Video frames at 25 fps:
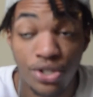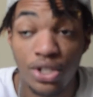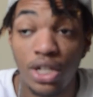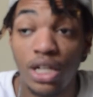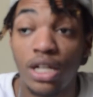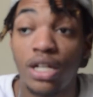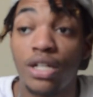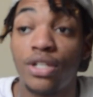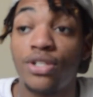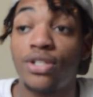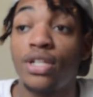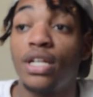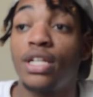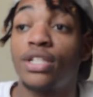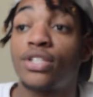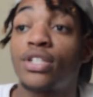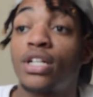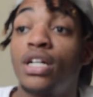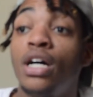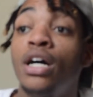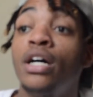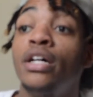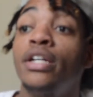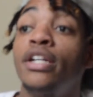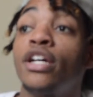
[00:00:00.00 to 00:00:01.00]
niggas is
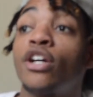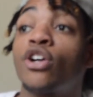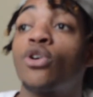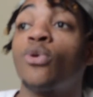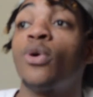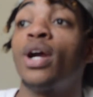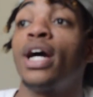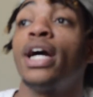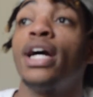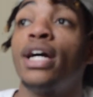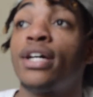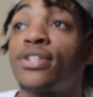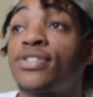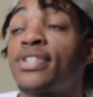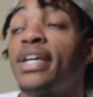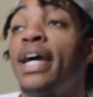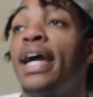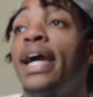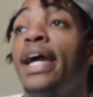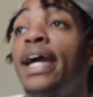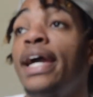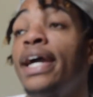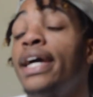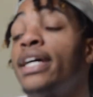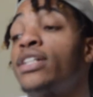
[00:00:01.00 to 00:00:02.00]
cutting the grass
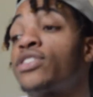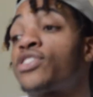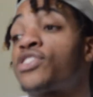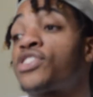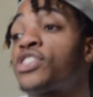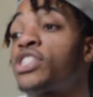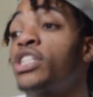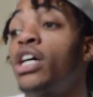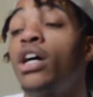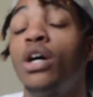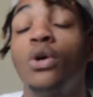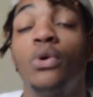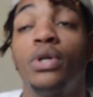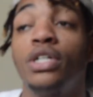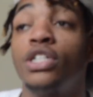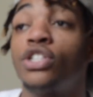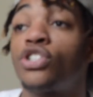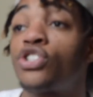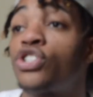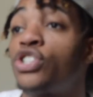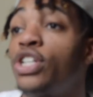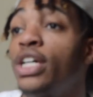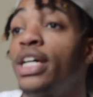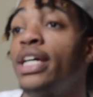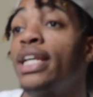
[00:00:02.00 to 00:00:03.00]
and sawing
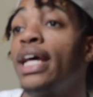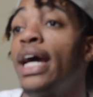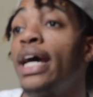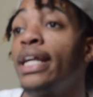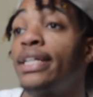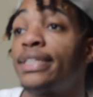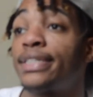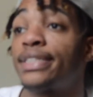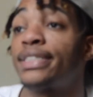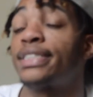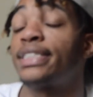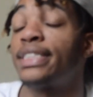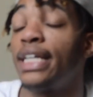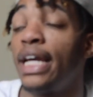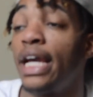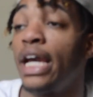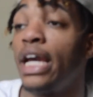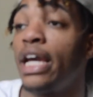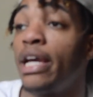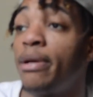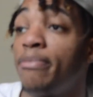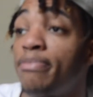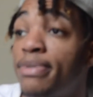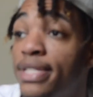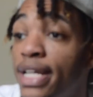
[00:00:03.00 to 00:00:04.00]
shit at the
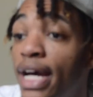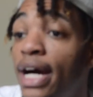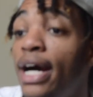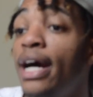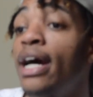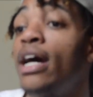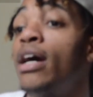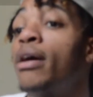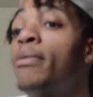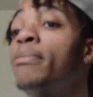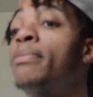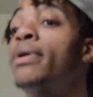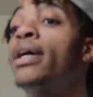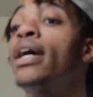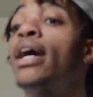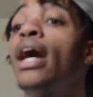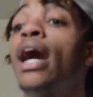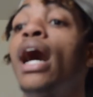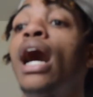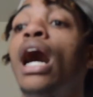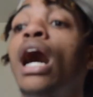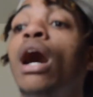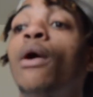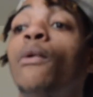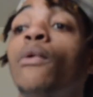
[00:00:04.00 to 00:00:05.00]
same time.
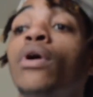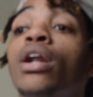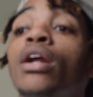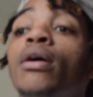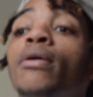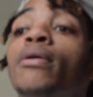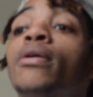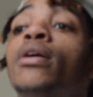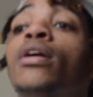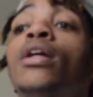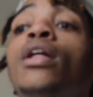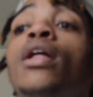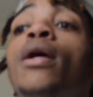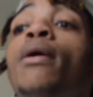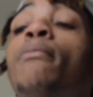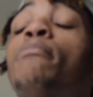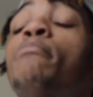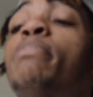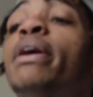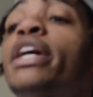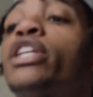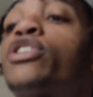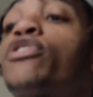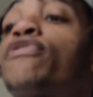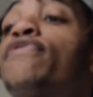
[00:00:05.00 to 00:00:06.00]

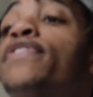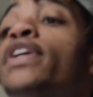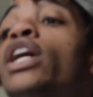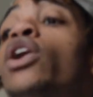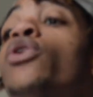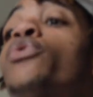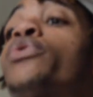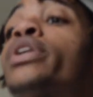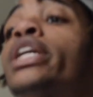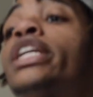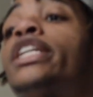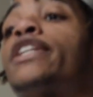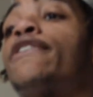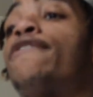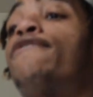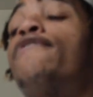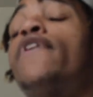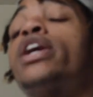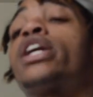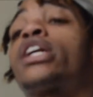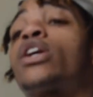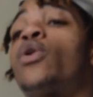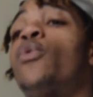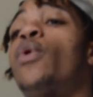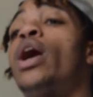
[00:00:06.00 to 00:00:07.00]
Bitch, if you don't get the
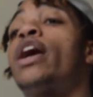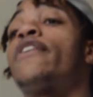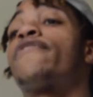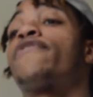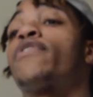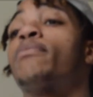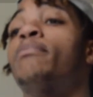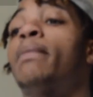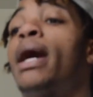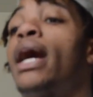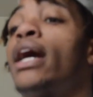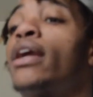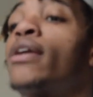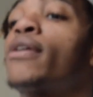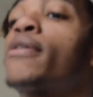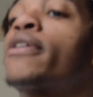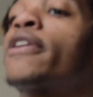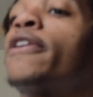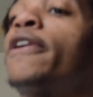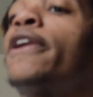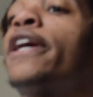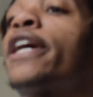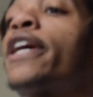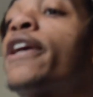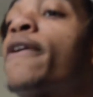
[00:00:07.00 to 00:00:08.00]
fuck away from my
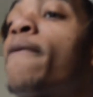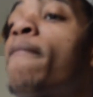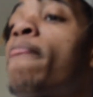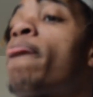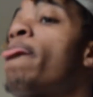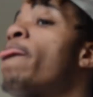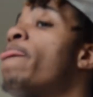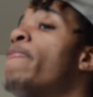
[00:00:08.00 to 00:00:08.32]
nigga.